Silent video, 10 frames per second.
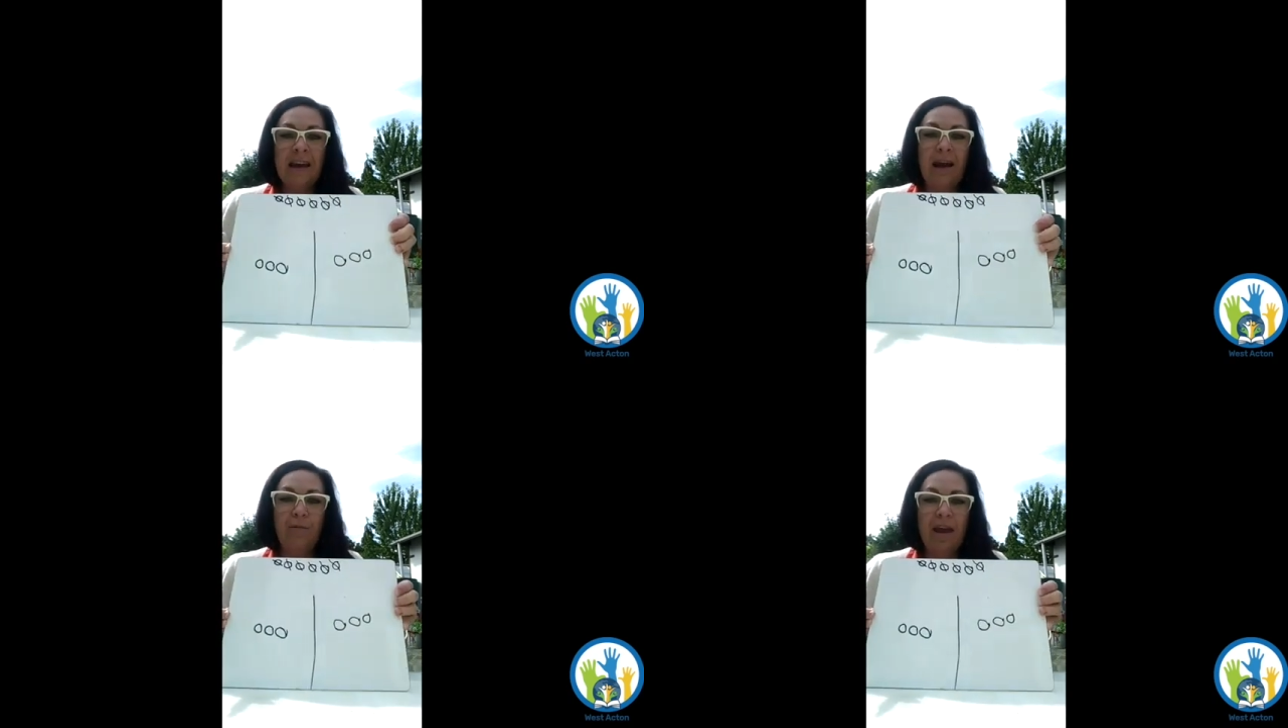
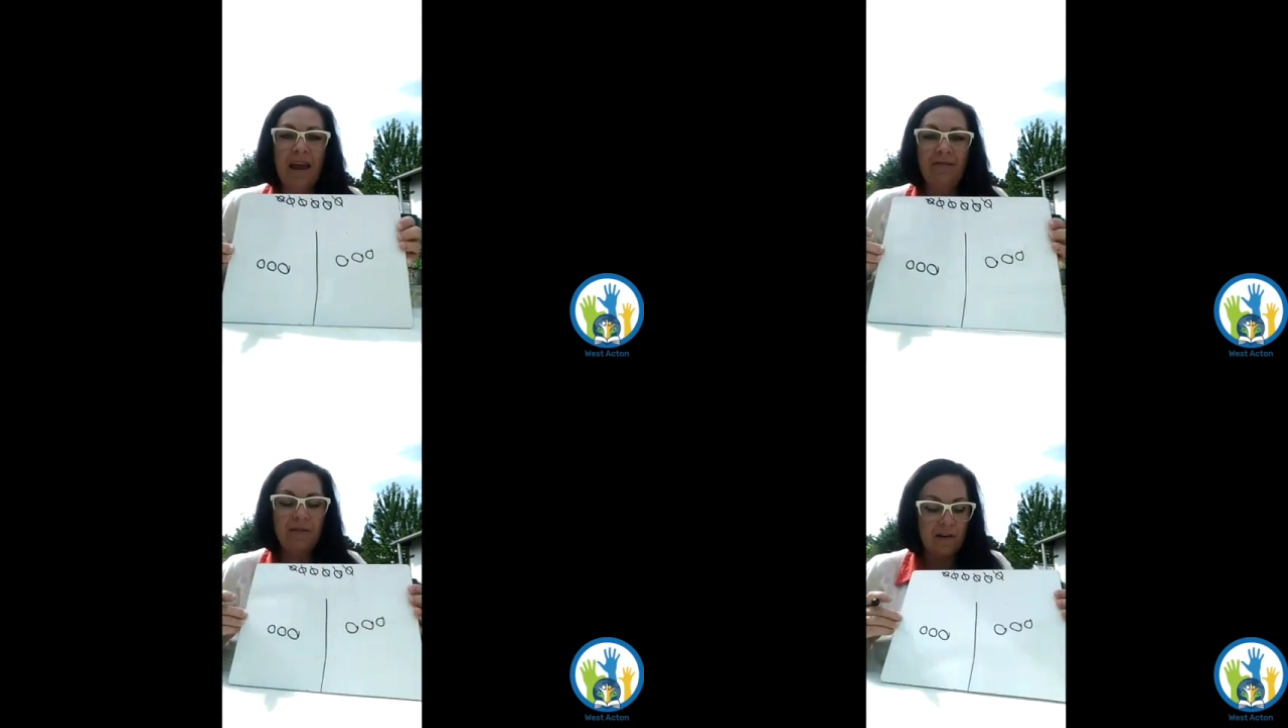And we
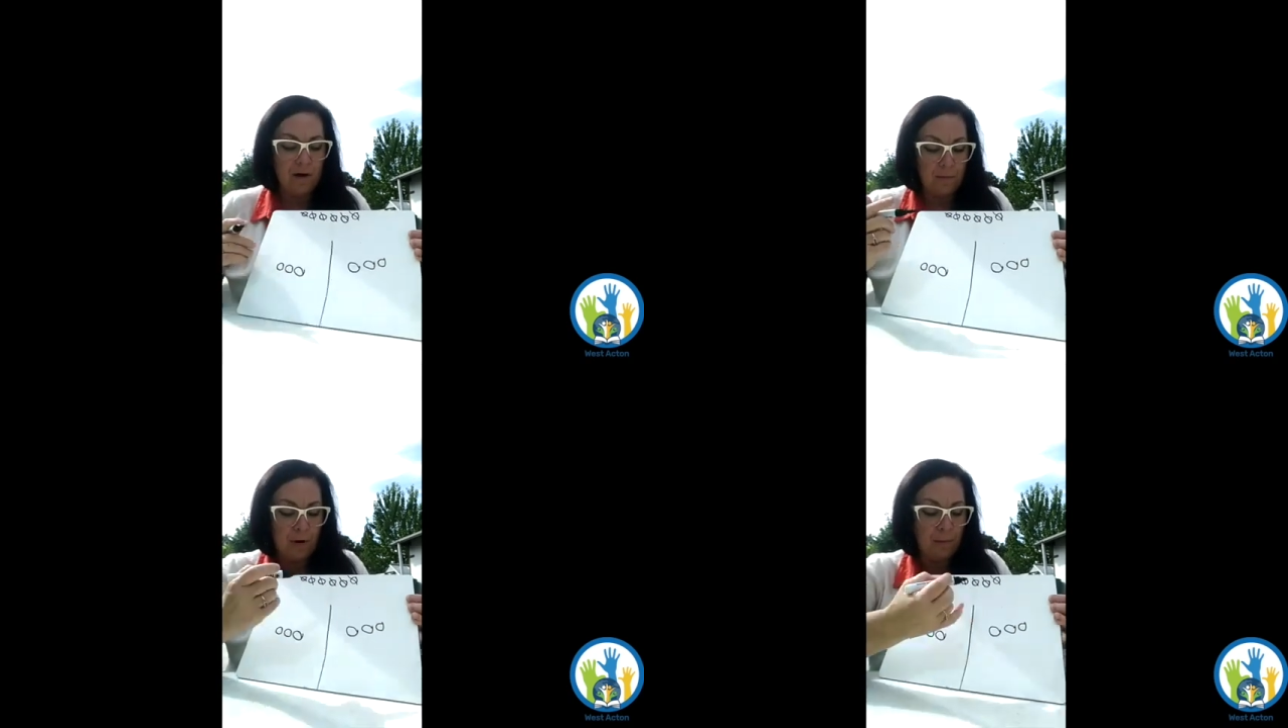end
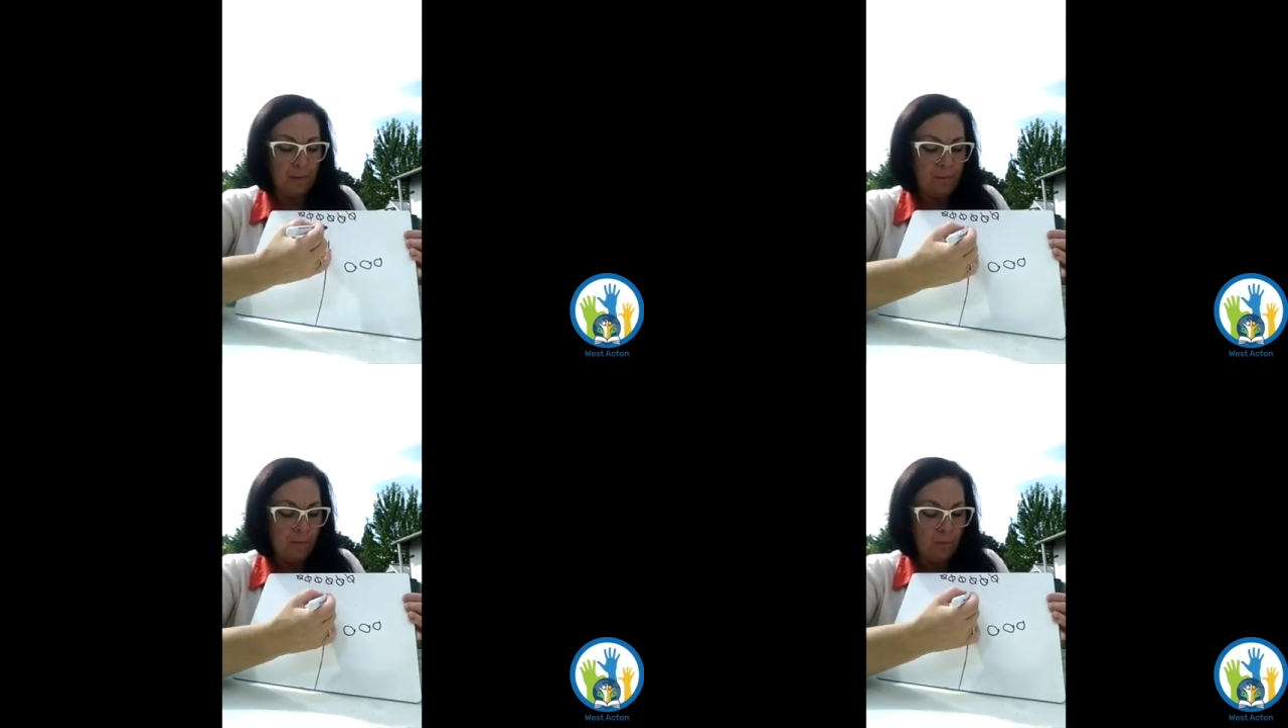up
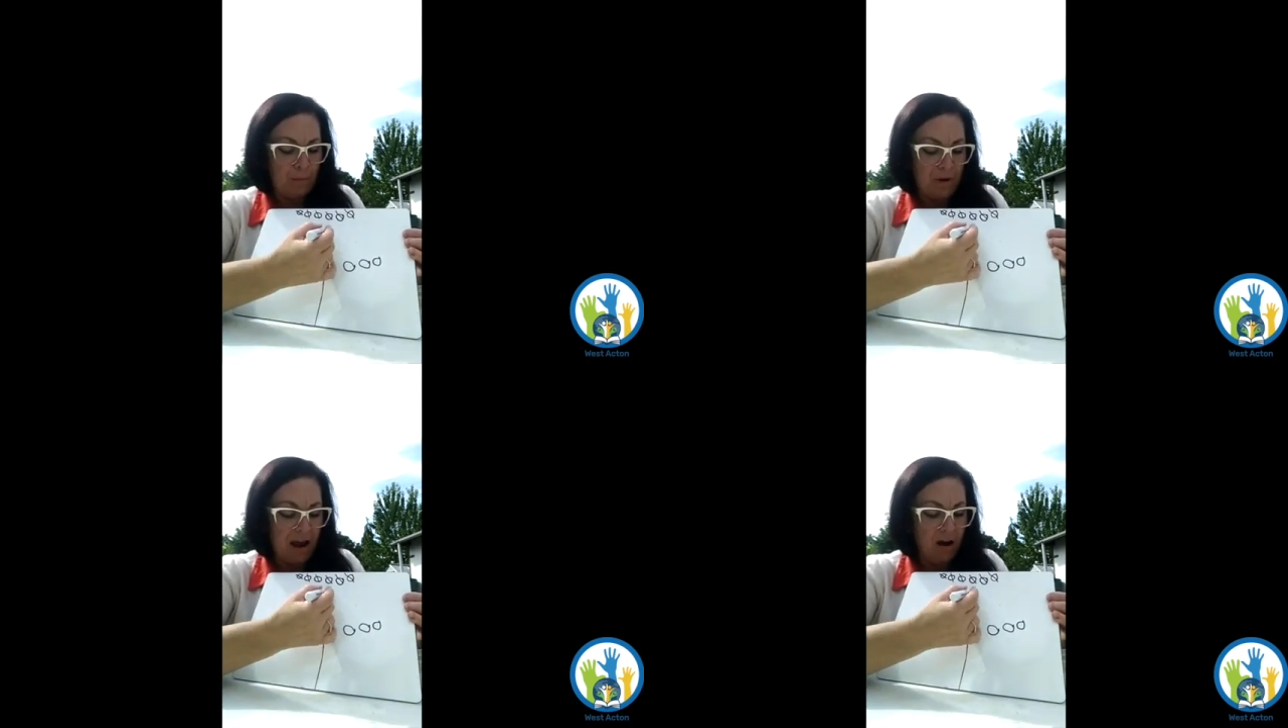when
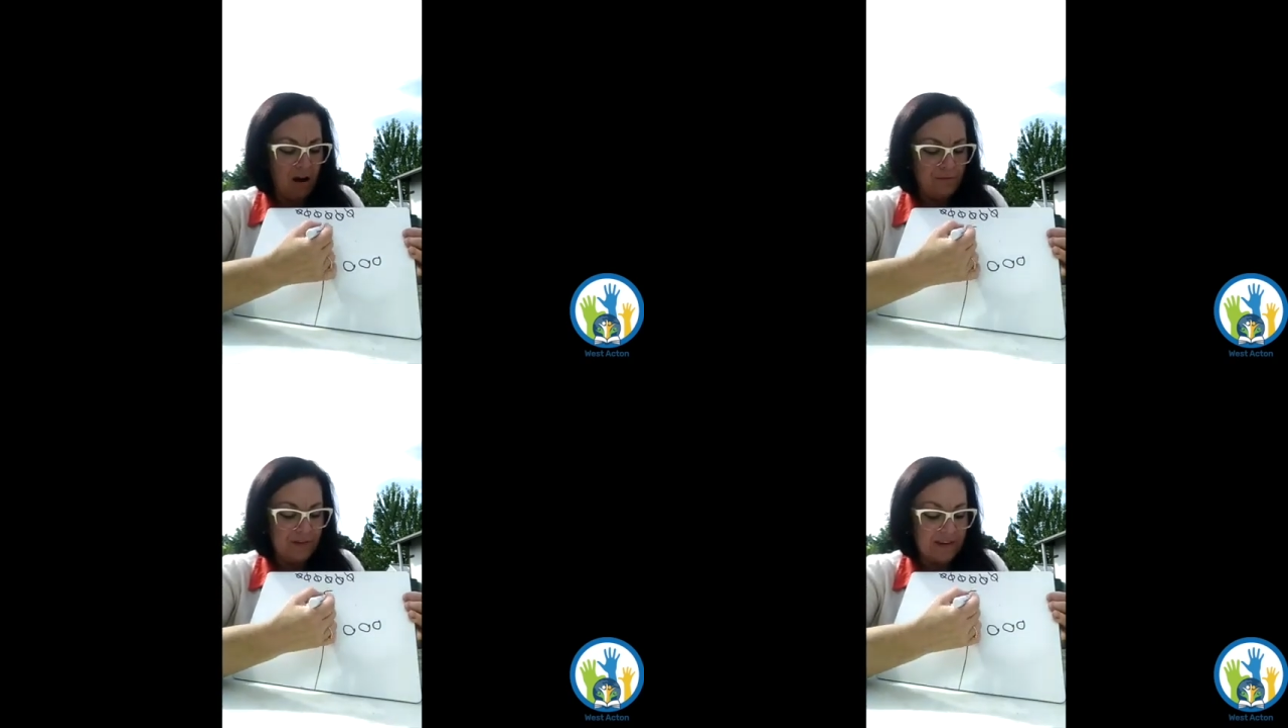we
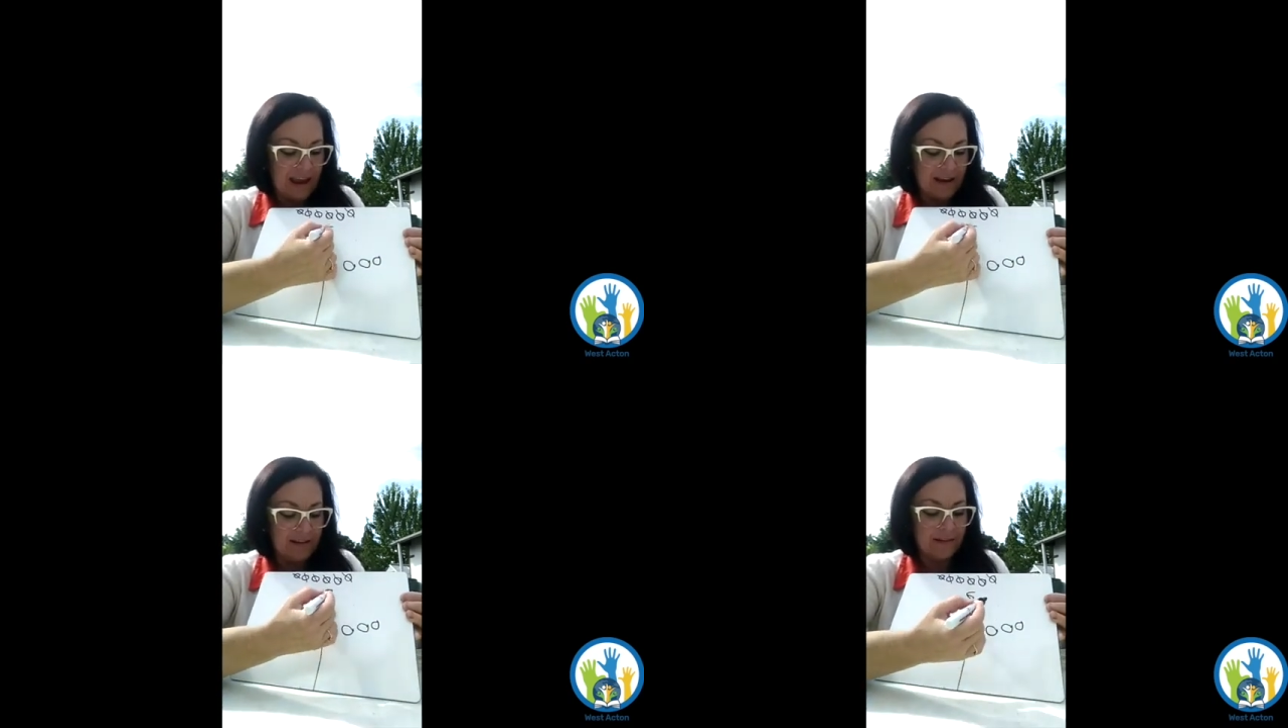halve
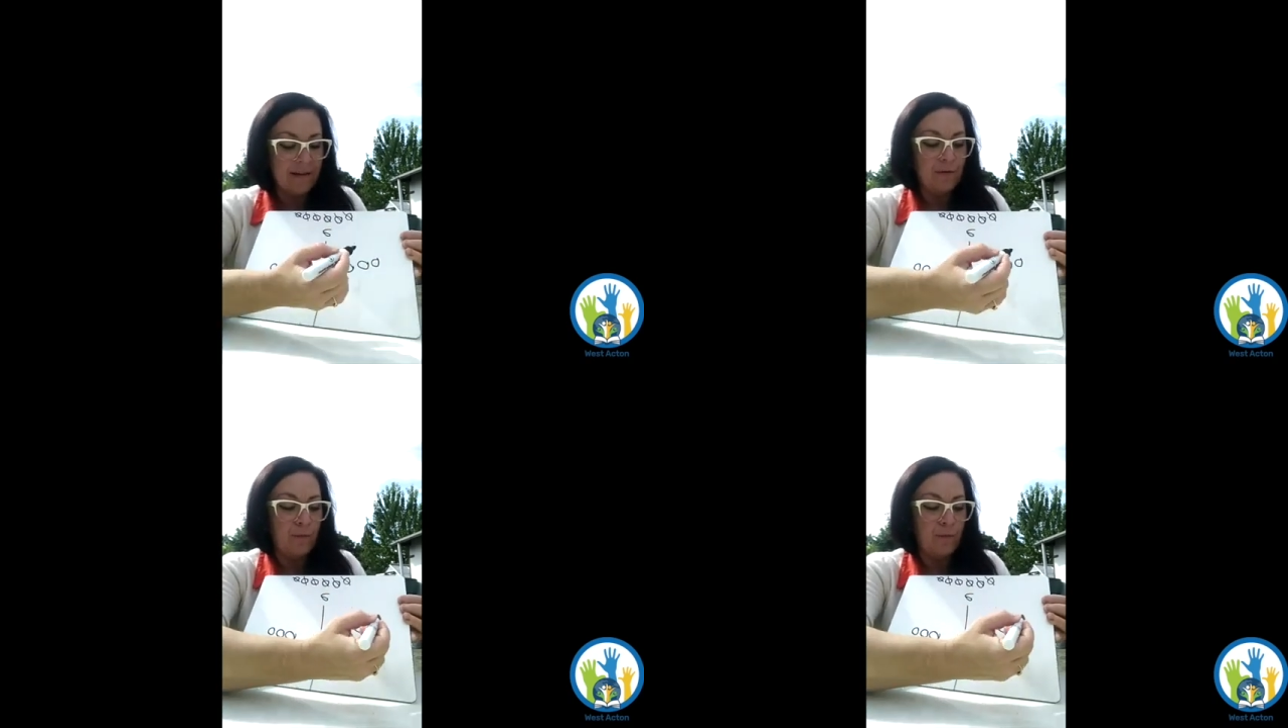6,